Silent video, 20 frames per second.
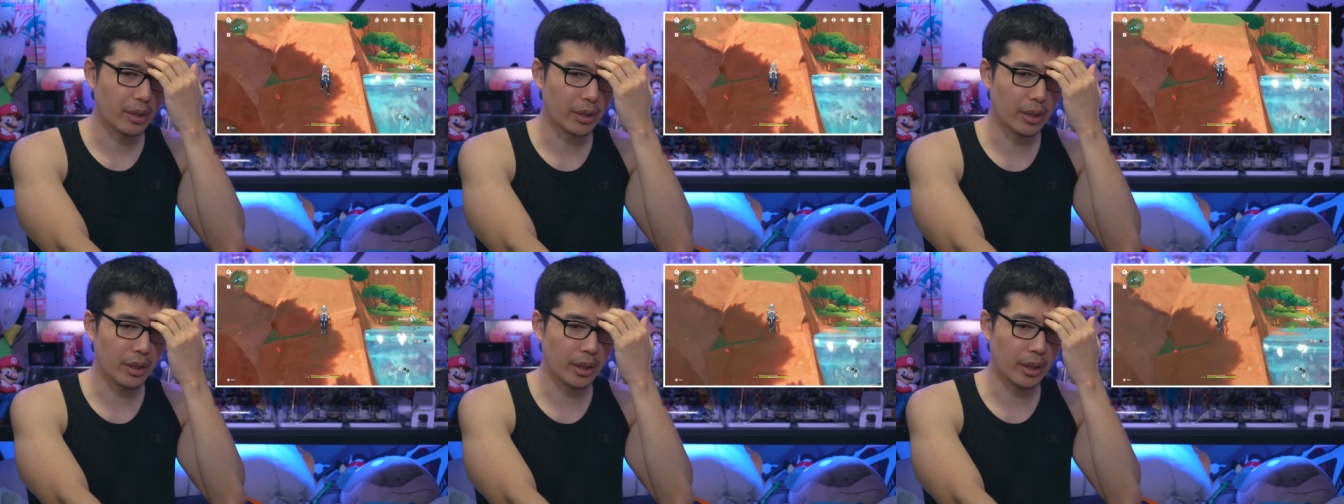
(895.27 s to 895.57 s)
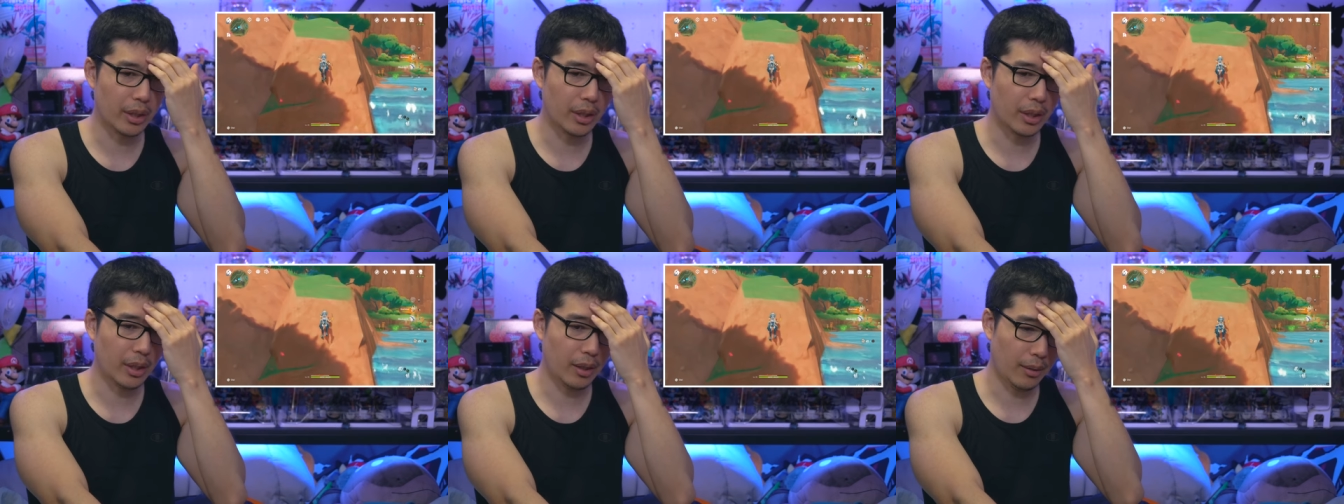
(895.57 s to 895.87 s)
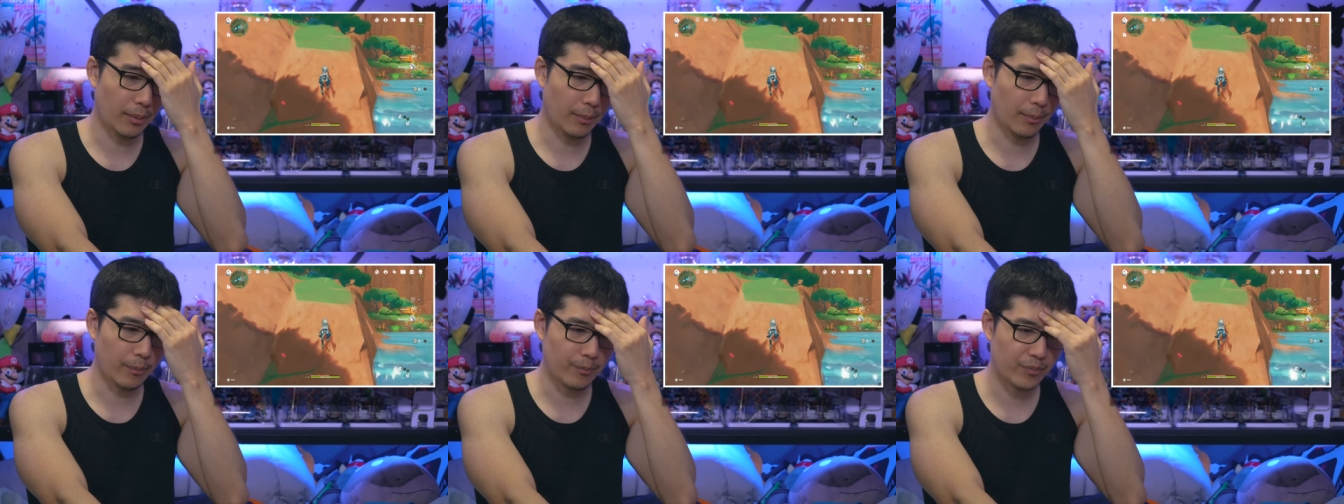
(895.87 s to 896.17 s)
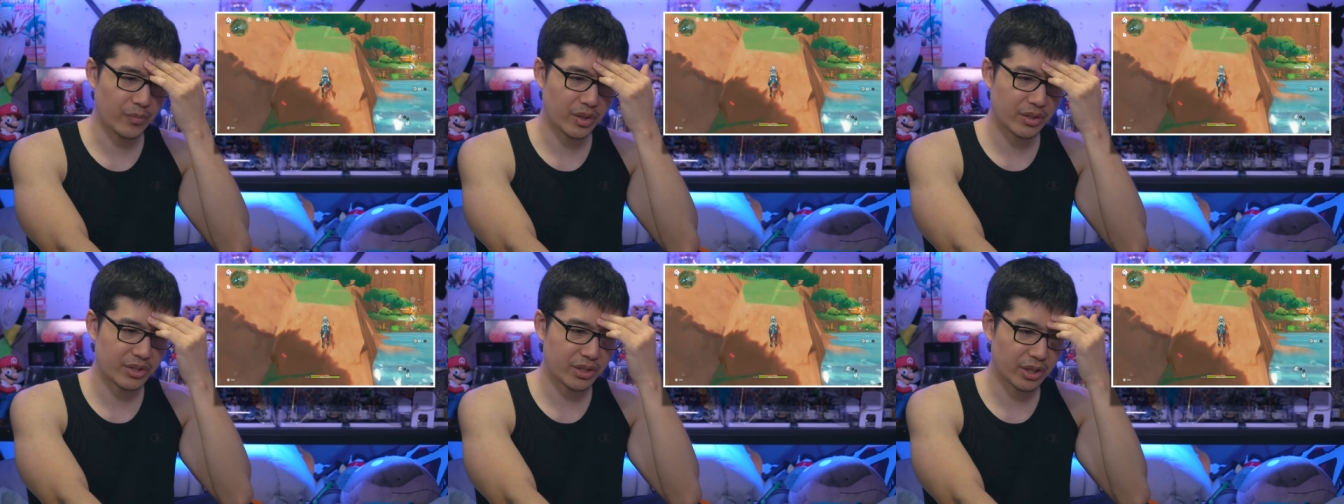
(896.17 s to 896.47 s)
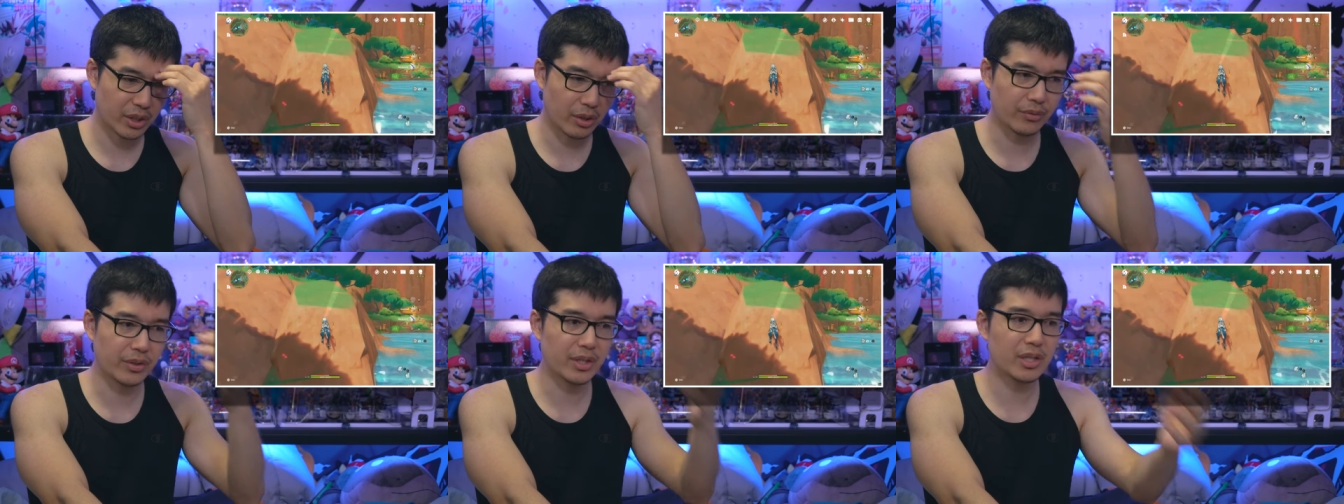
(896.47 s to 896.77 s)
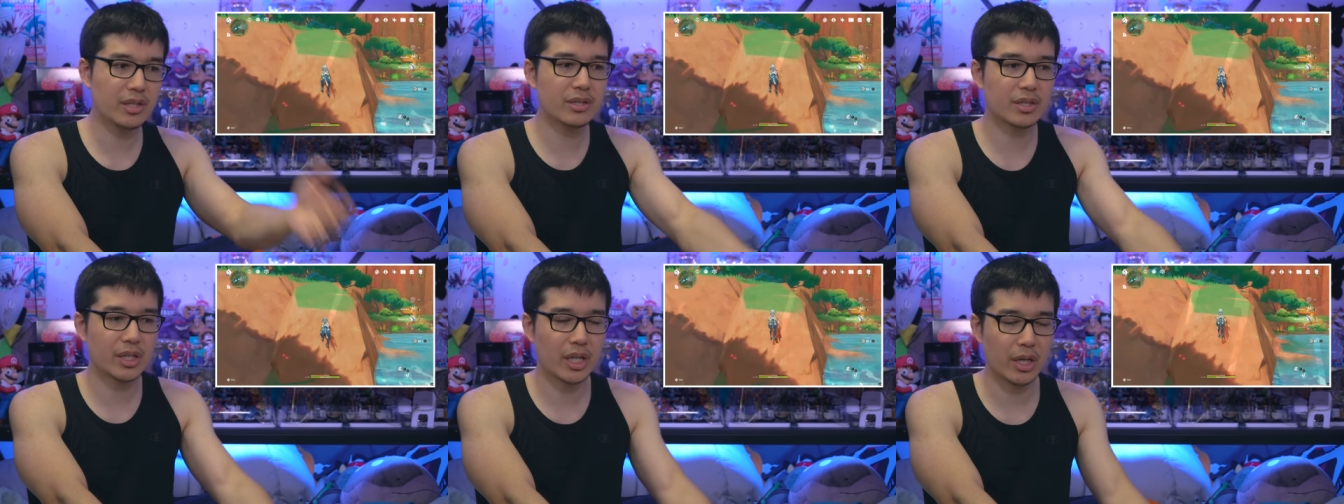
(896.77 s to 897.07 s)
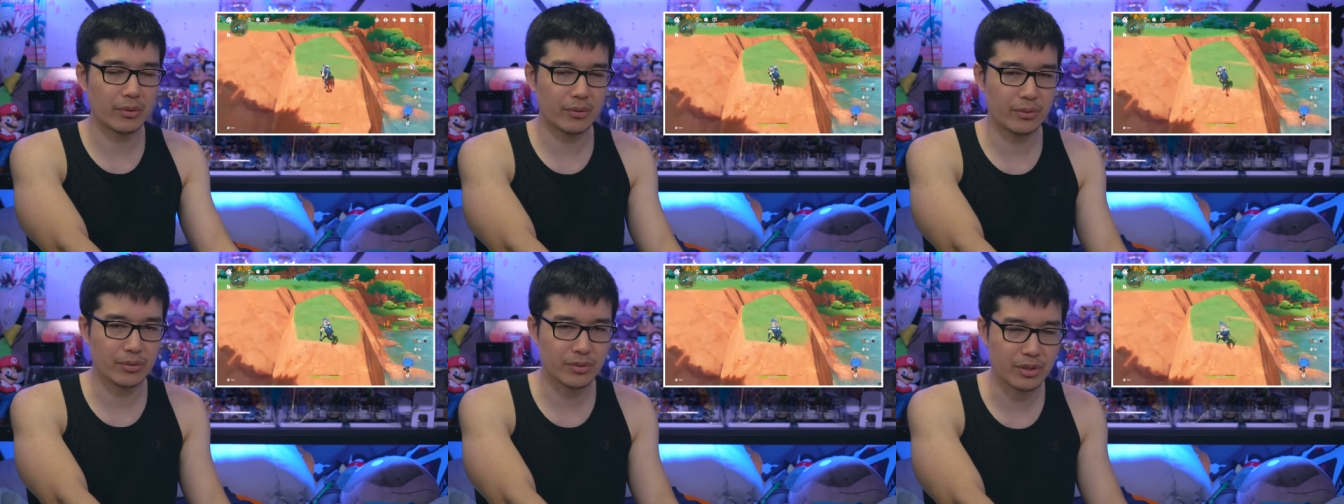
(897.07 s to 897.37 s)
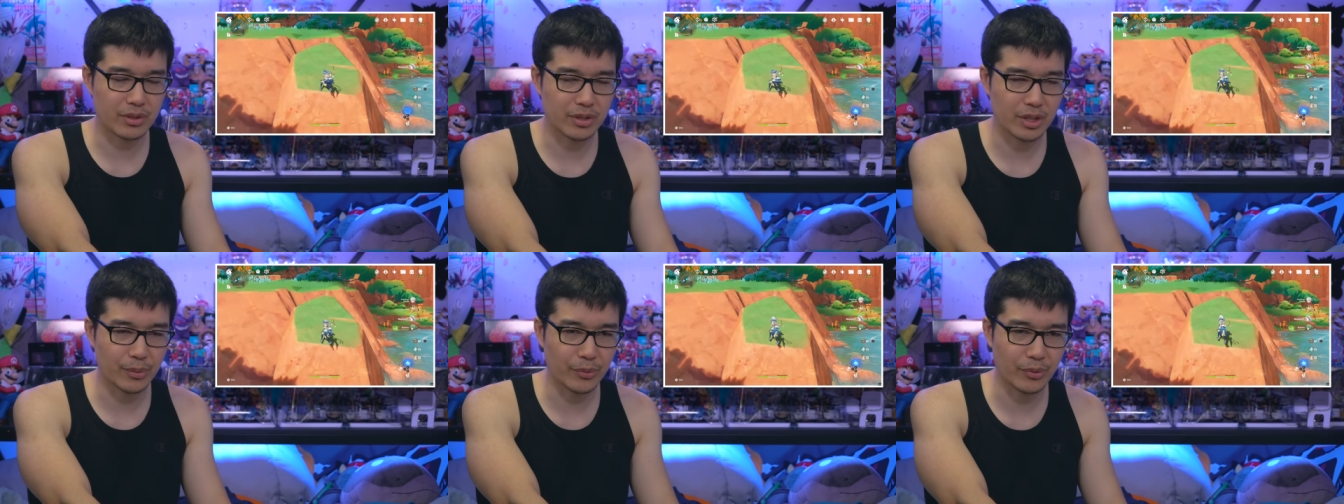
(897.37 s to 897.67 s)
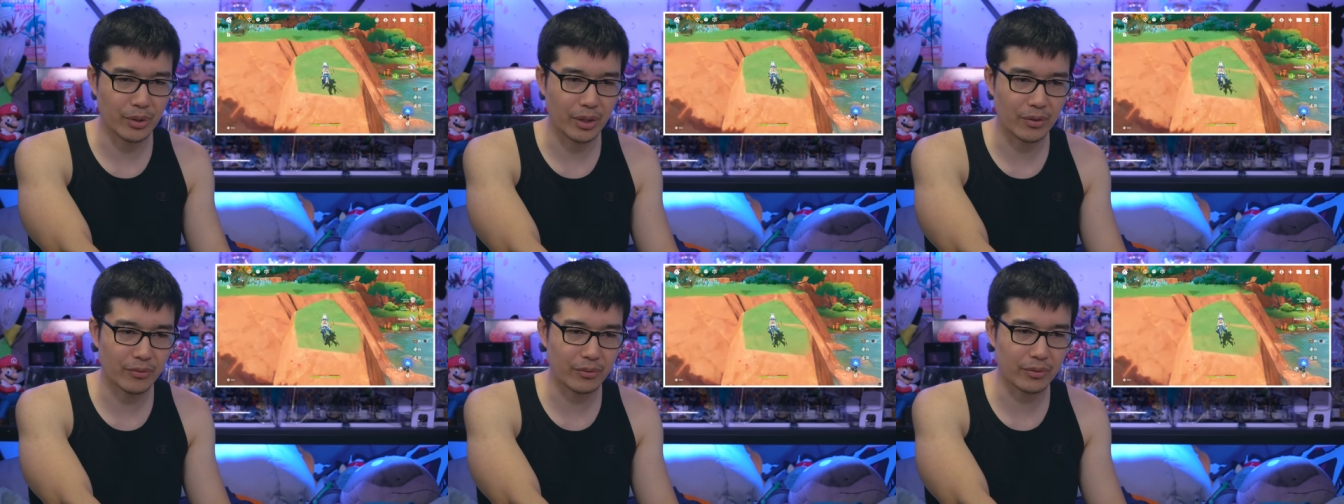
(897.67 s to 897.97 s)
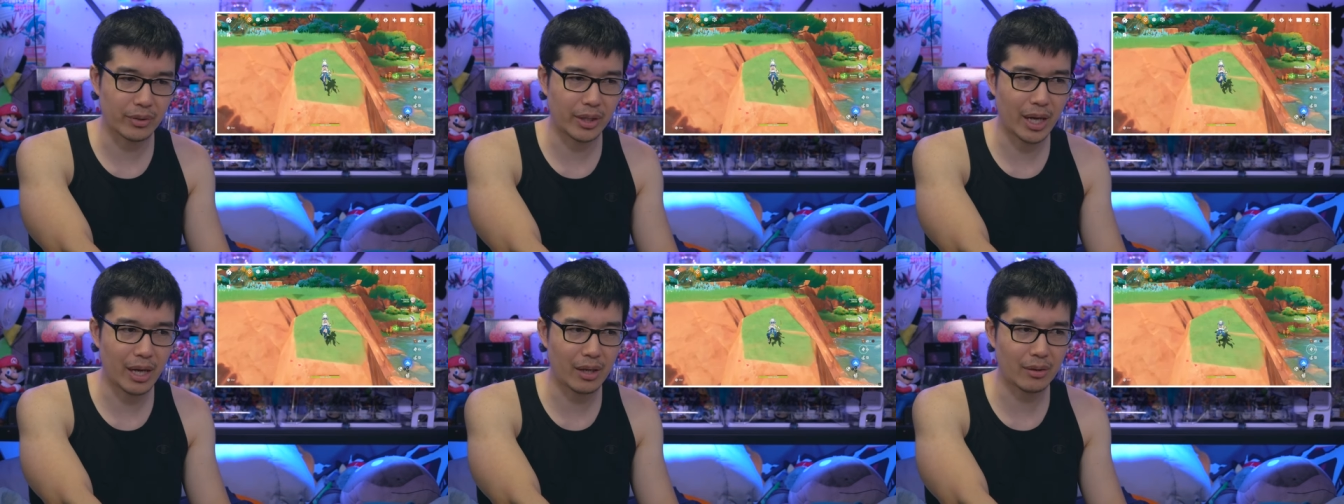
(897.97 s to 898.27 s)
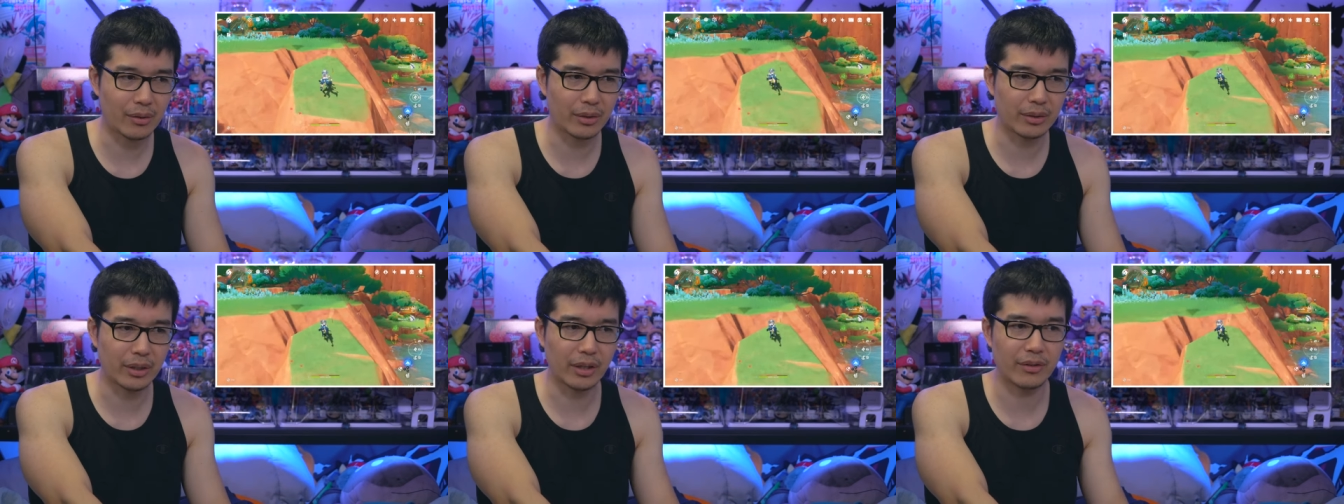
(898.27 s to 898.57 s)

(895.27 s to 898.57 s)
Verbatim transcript: um, sell these characters this time around for Natlan.